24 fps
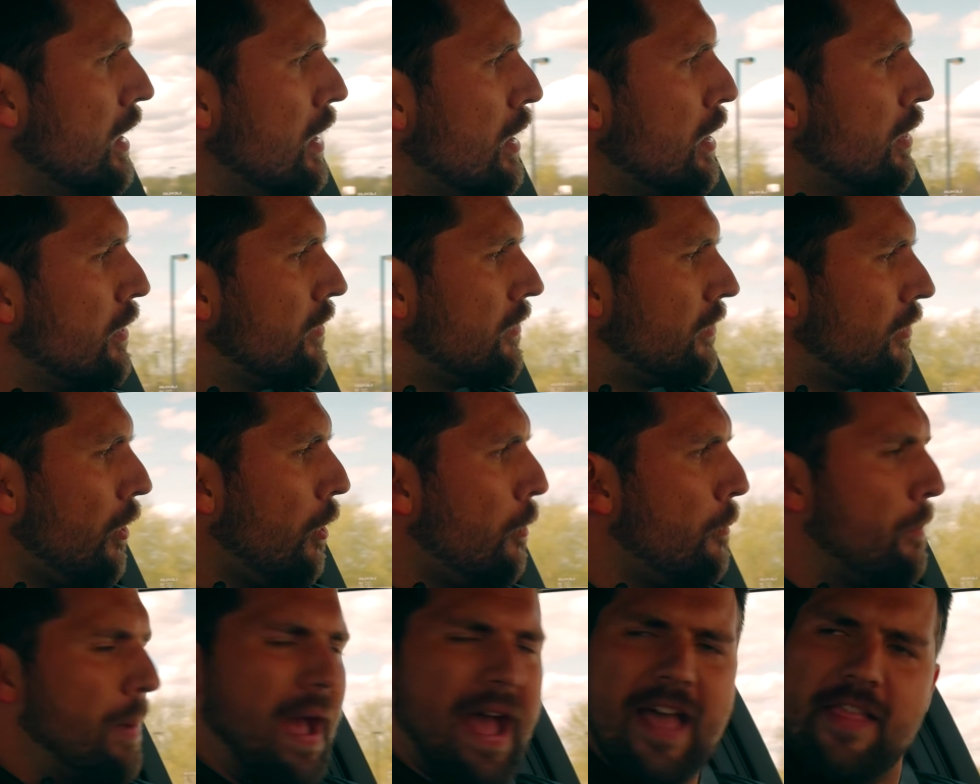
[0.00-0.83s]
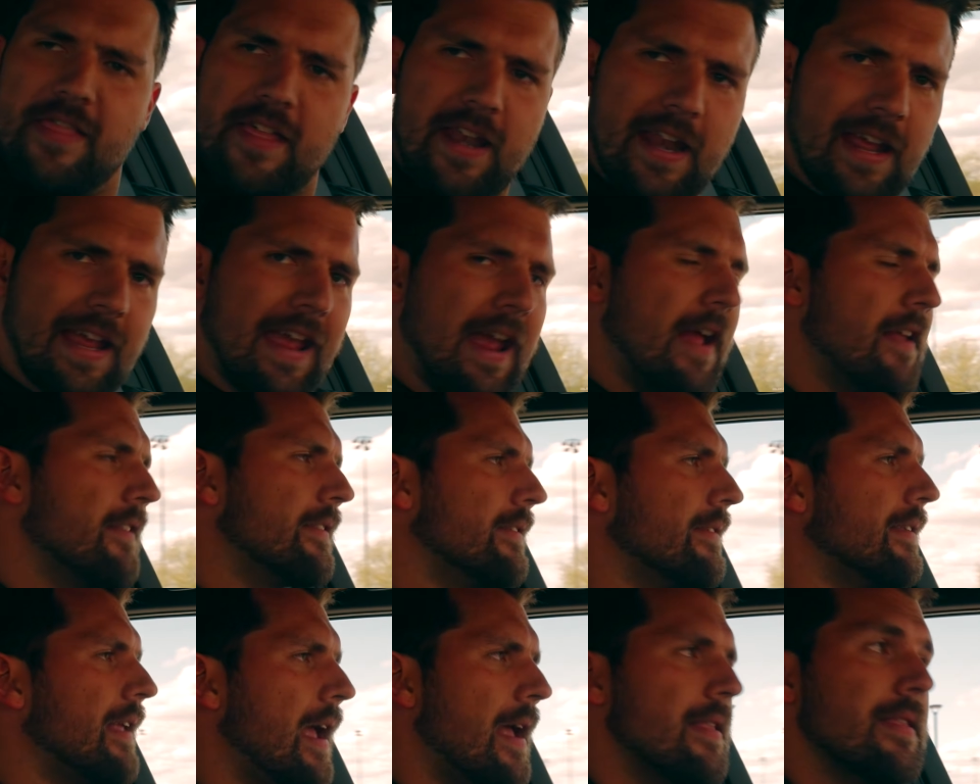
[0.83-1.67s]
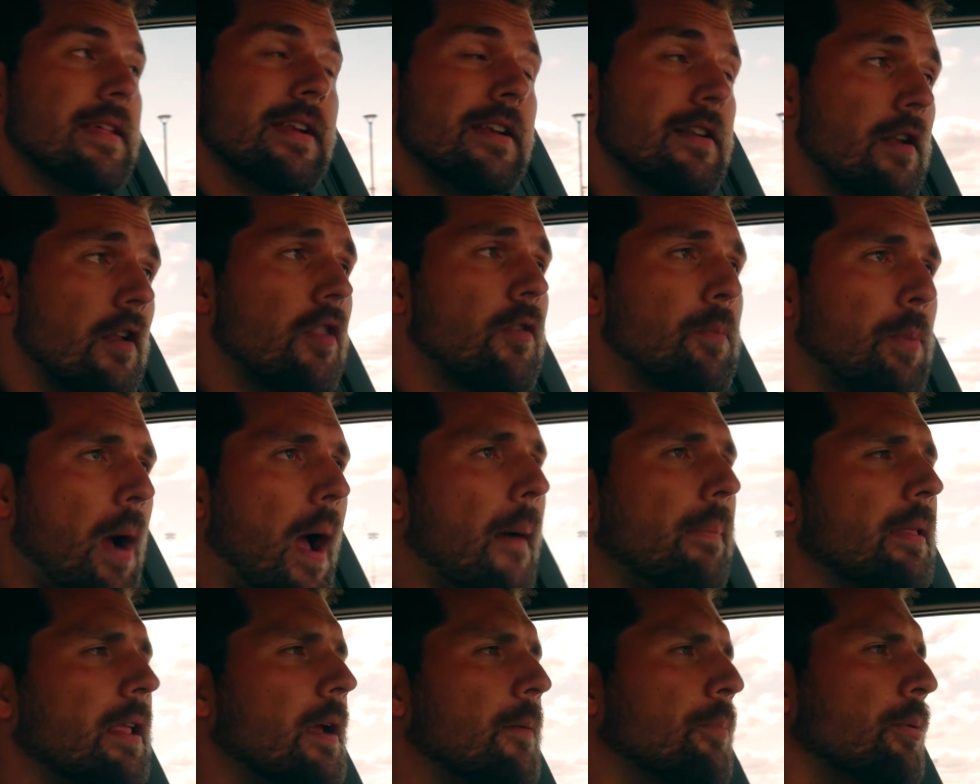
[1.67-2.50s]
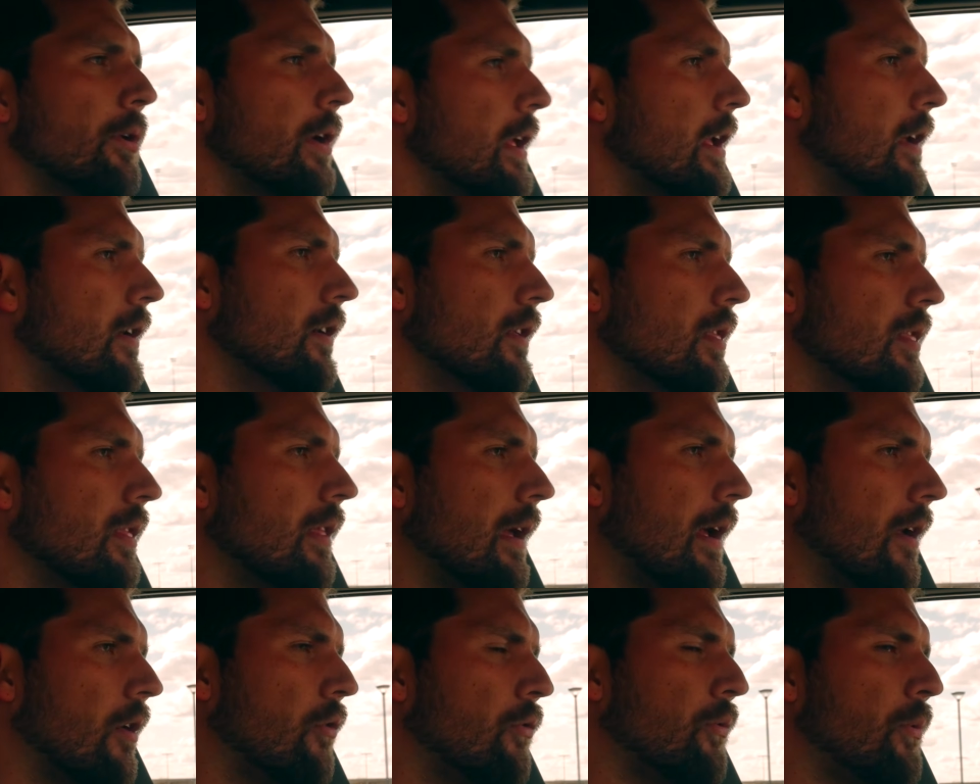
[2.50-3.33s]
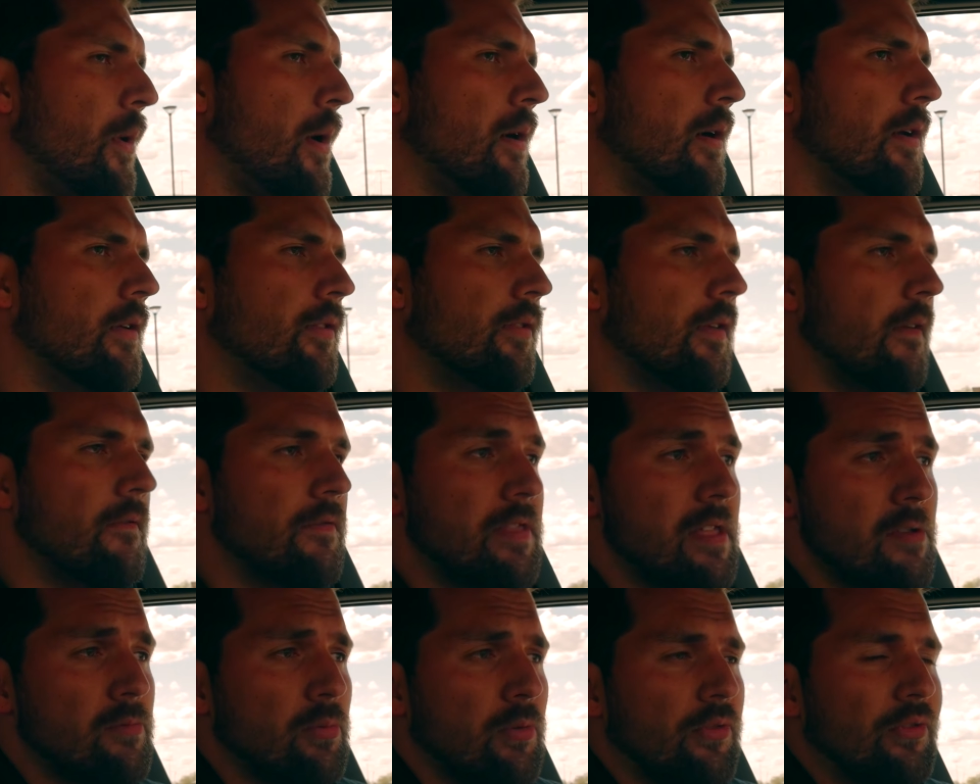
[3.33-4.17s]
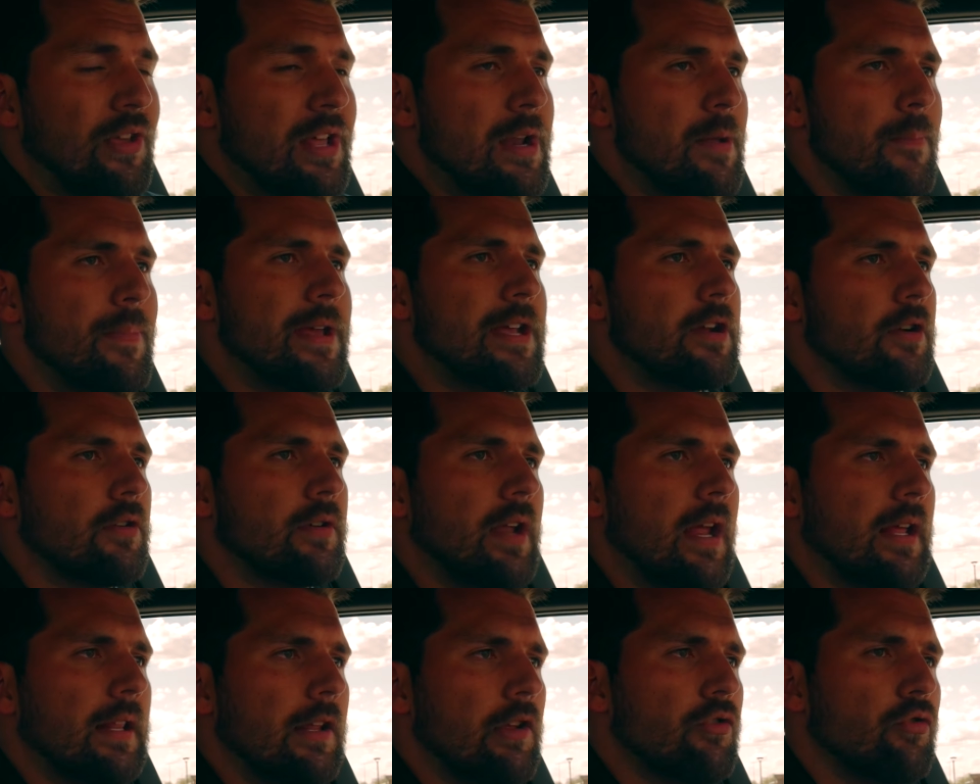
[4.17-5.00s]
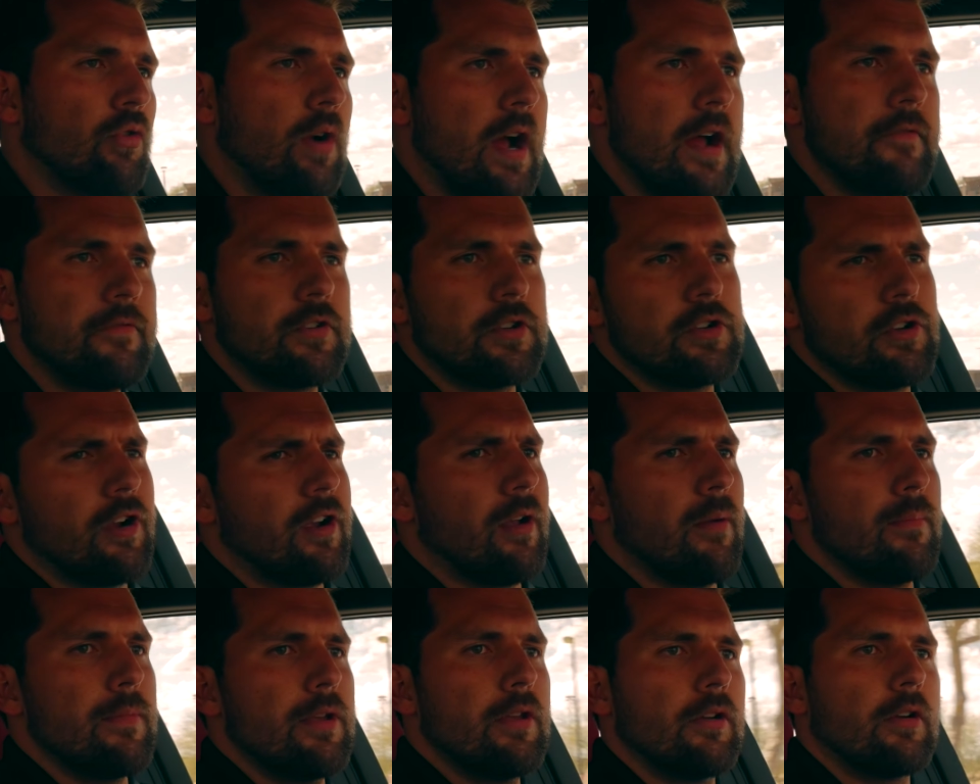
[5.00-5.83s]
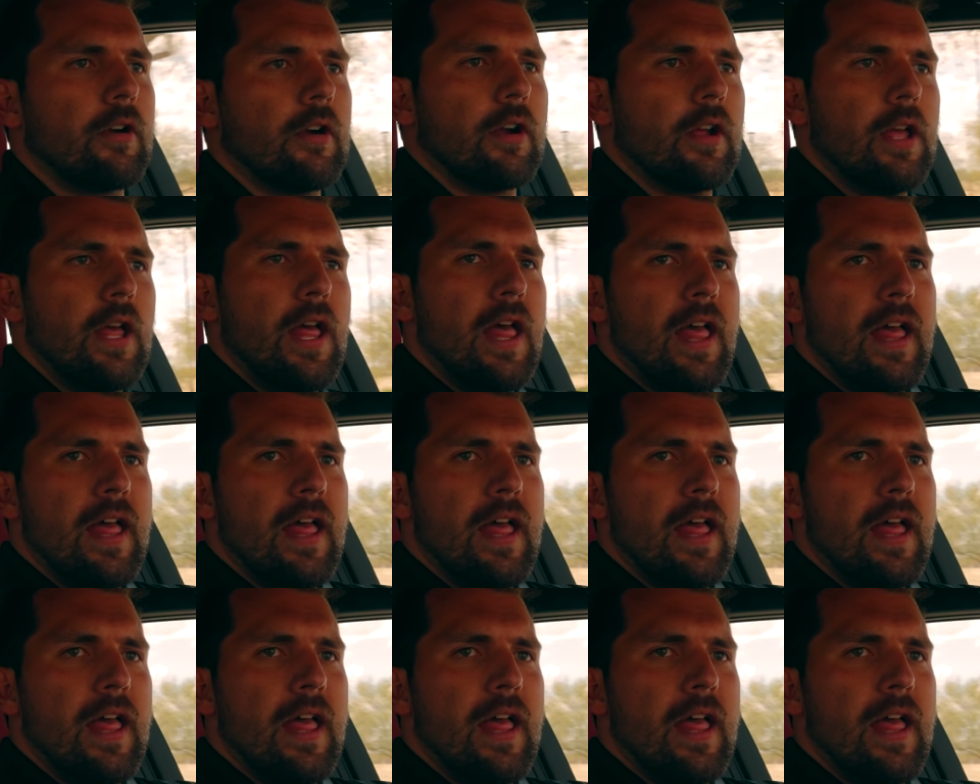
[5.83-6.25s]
so bad that I can't stand it. And it's probably a pretty good thing as far as if this was going to be your daily driver, your commuter,